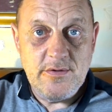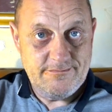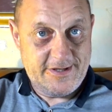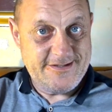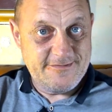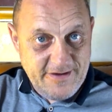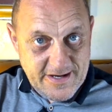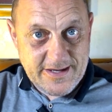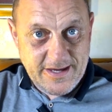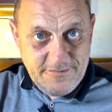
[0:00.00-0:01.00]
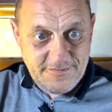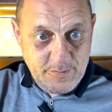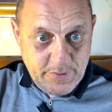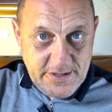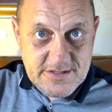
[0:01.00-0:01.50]
listen very carefully
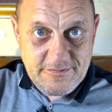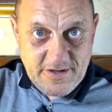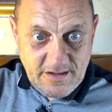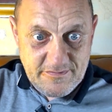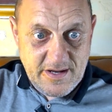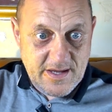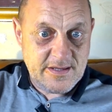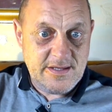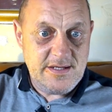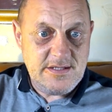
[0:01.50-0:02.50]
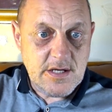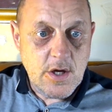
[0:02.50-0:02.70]
please if you live in any of these,